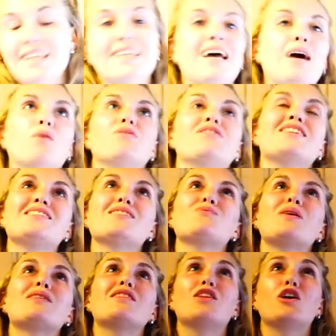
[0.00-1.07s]
Now, this is
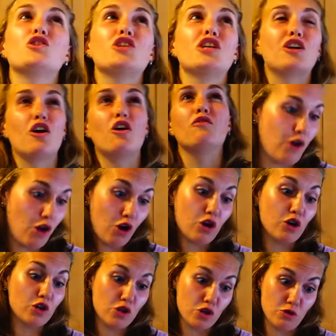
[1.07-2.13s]
where the logic of
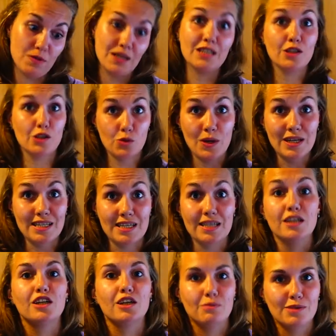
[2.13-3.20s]
hot, humid, sweaty
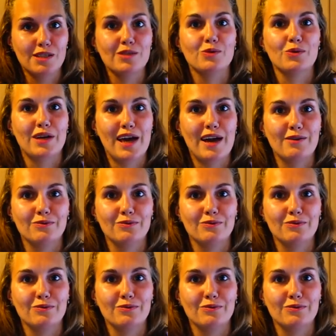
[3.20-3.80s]
comes into account.